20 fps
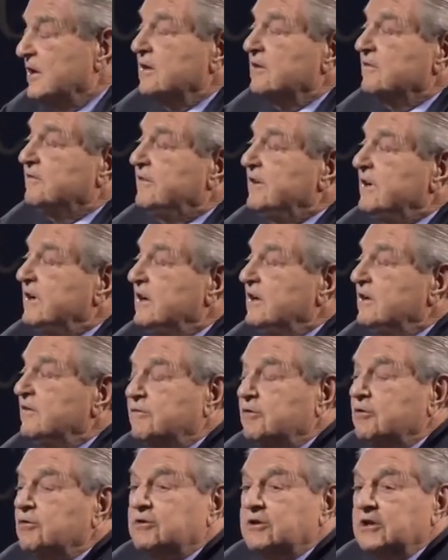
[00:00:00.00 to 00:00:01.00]
Freely
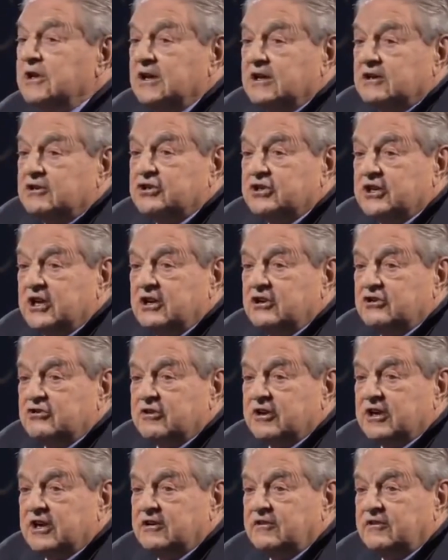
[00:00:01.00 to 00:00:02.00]
floating exchange
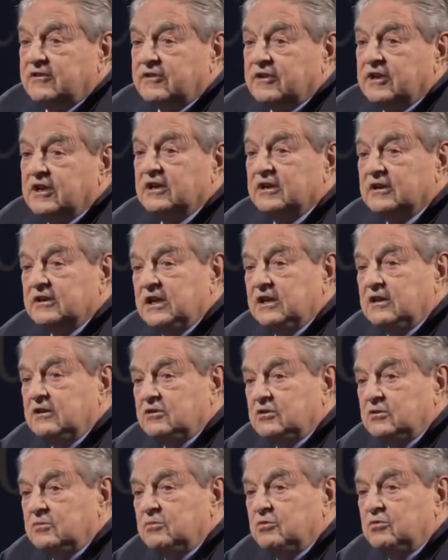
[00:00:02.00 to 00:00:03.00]
rates
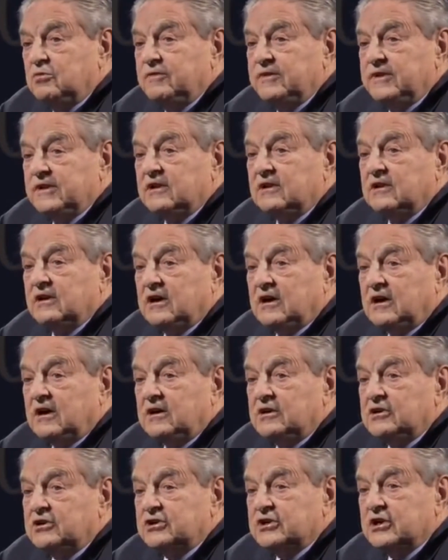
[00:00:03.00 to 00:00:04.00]
tend to move in
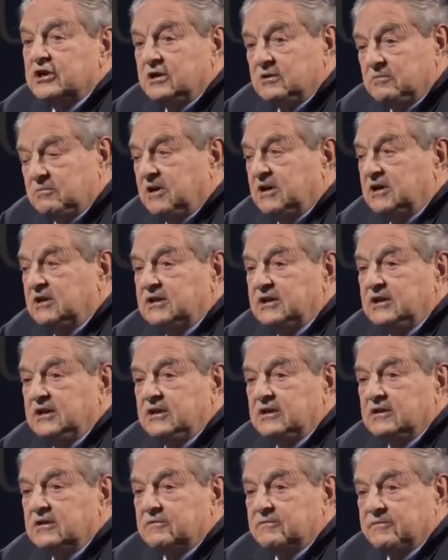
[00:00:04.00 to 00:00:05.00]
large,
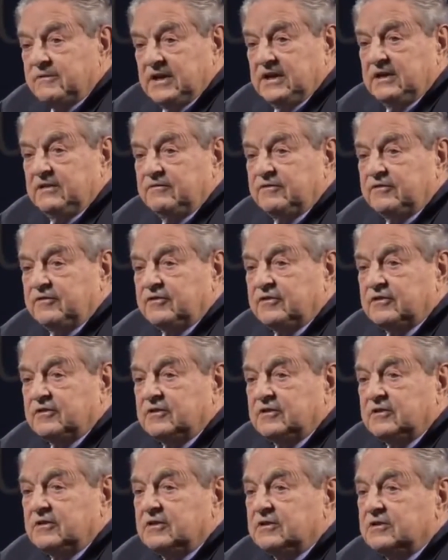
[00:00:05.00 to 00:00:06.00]
multi-year waves.
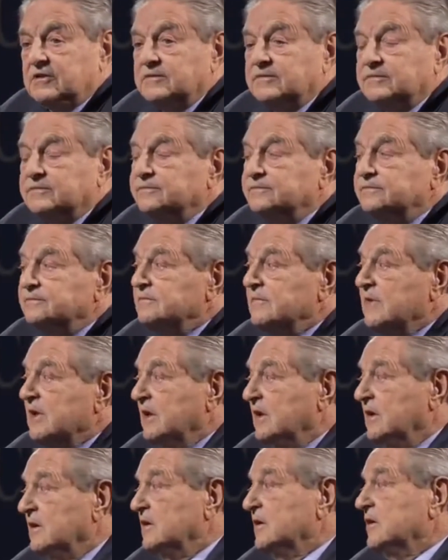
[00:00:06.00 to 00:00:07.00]

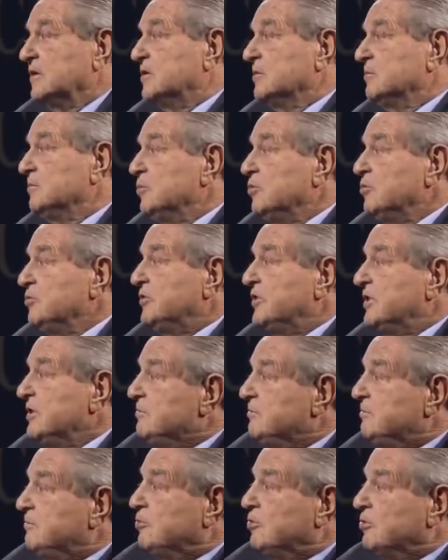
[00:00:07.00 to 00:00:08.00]
And the most
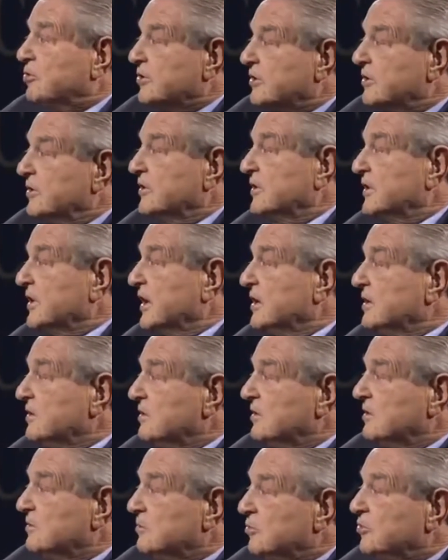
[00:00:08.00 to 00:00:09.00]
important
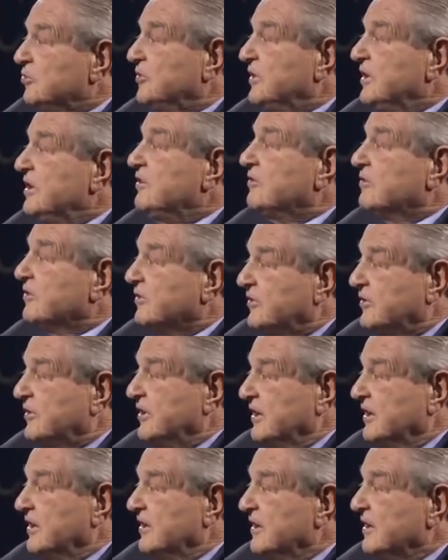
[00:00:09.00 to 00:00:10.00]
and most
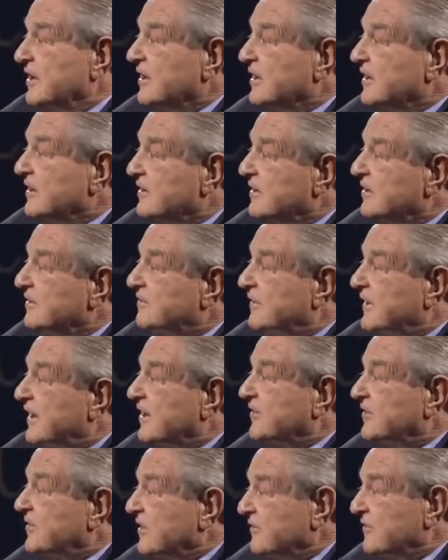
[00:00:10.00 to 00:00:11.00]
interesting
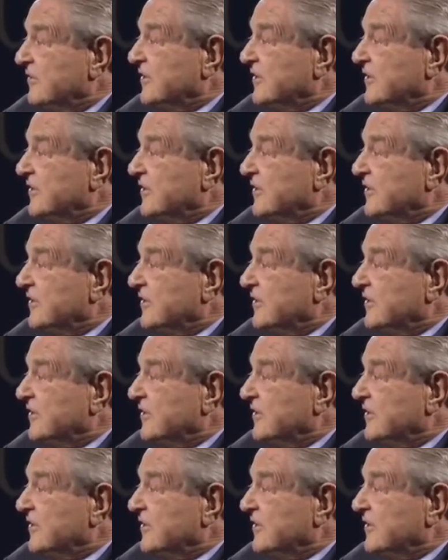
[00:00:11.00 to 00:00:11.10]
reflexive